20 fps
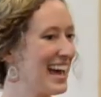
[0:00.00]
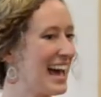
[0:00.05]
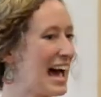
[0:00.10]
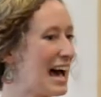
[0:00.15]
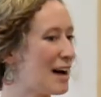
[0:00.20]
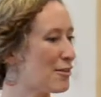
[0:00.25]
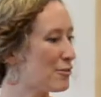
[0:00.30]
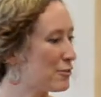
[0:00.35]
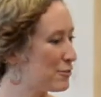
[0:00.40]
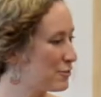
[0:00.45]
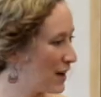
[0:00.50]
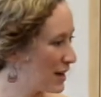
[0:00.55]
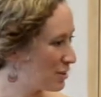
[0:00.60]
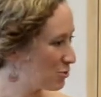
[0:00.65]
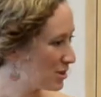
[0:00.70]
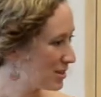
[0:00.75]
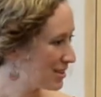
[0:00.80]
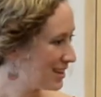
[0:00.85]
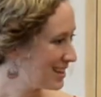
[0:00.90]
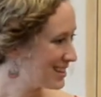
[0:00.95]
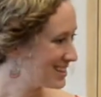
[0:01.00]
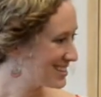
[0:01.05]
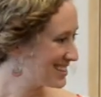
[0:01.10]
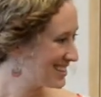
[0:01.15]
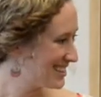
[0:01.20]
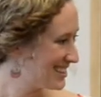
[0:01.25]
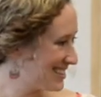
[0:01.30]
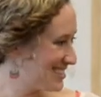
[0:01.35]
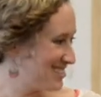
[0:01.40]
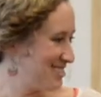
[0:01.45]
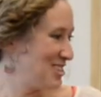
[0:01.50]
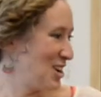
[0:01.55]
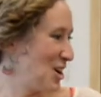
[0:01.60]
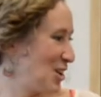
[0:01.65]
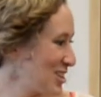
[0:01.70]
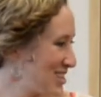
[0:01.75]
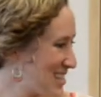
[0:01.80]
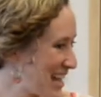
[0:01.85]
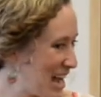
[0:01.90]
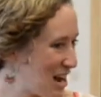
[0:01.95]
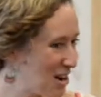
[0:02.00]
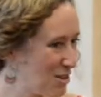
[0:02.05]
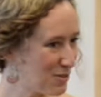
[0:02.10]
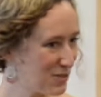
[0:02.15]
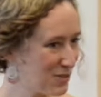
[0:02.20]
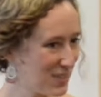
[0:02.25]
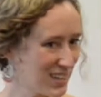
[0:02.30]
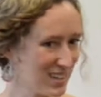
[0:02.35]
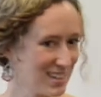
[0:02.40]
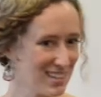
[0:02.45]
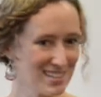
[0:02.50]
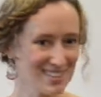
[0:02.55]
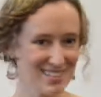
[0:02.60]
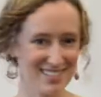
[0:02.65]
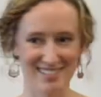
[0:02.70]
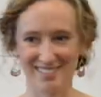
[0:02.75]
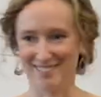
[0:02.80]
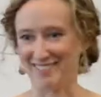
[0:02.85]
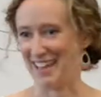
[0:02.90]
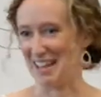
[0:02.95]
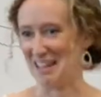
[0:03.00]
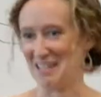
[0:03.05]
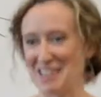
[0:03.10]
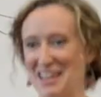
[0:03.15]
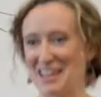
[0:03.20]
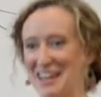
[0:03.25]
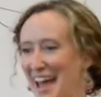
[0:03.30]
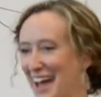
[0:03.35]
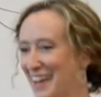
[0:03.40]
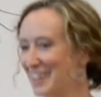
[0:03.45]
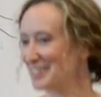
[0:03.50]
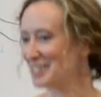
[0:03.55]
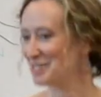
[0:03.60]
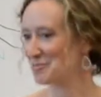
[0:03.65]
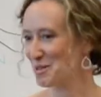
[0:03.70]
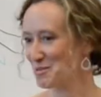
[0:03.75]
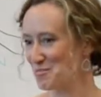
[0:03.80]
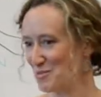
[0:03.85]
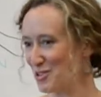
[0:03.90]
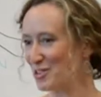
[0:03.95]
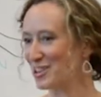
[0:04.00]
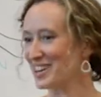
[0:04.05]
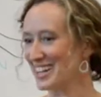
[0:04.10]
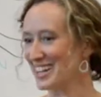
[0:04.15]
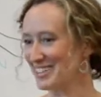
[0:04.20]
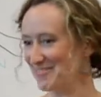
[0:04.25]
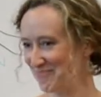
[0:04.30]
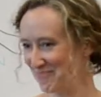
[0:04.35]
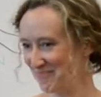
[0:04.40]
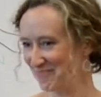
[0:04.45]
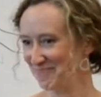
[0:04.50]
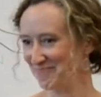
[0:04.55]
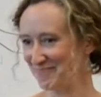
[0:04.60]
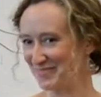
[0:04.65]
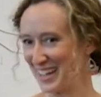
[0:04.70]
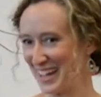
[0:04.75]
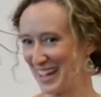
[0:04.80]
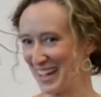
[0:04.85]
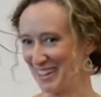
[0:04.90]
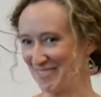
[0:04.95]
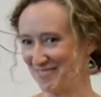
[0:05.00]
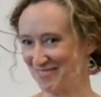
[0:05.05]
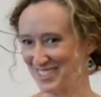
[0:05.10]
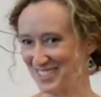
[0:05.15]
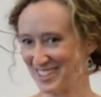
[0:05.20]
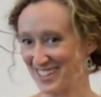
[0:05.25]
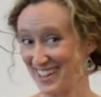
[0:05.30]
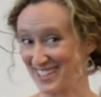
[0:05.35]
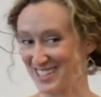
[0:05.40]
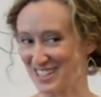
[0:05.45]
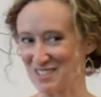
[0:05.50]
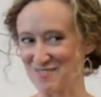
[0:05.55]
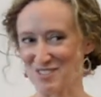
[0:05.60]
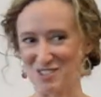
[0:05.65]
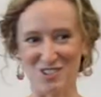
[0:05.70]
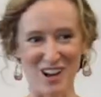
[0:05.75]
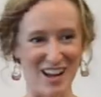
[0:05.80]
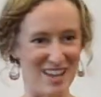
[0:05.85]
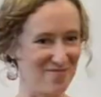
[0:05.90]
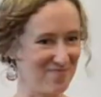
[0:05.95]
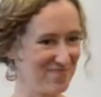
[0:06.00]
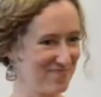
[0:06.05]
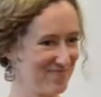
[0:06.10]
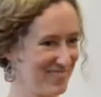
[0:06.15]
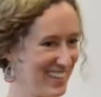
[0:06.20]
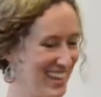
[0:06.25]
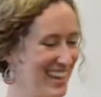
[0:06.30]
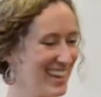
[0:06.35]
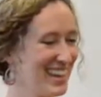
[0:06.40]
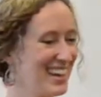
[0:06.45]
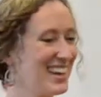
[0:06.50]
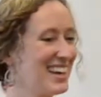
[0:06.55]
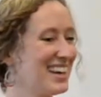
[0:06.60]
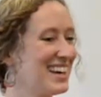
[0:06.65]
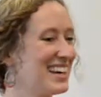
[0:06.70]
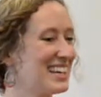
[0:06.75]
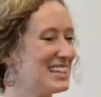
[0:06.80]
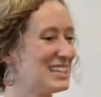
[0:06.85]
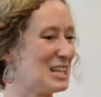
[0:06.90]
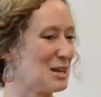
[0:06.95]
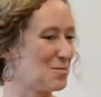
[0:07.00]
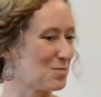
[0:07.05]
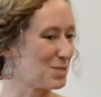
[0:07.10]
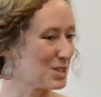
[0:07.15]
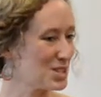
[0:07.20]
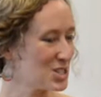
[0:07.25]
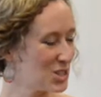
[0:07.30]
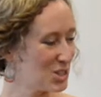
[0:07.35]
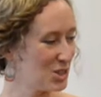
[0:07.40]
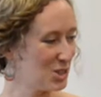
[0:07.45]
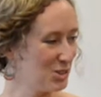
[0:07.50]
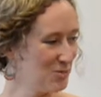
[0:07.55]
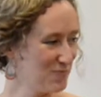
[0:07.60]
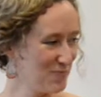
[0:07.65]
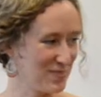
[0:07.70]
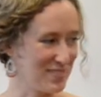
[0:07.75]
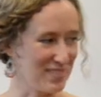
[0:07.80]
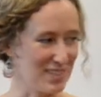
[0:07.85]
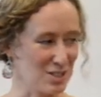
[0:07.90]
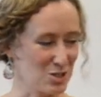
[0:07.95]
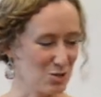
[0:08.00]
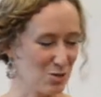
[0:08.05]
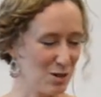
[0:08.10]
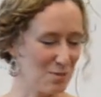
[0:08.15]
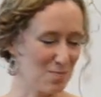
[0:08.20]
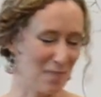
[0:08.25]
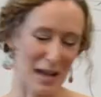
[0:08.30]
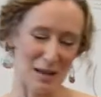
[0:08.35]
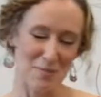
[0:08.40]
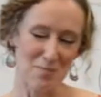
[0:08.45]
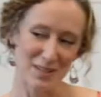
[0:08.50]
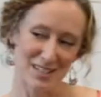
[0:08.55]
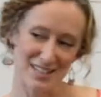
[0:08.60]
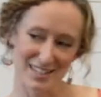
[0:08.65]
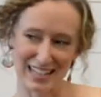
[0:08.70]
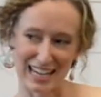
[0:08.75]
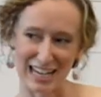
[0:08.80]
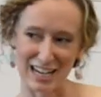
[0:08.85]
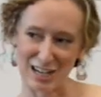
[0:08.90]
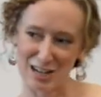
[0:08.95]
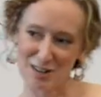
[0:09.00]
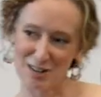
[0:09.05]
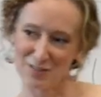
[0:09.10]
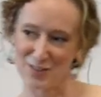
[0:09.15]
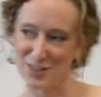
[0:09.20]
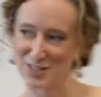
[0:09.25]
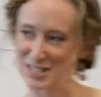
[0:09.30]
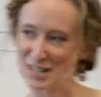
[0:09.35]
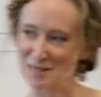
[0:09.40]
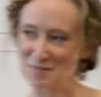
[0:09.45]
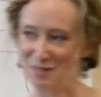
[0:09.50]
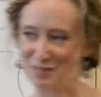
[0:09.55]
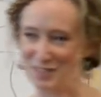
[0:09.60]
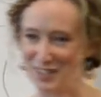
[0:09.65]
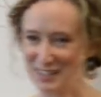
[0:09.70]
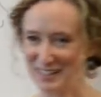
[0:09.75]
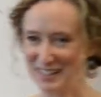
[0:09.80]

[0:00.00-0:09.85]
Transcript: Have fun with it, notice how it feels, and then add a little bit more in. Okay, so that's number one. Number two, this one might be scary for some of you.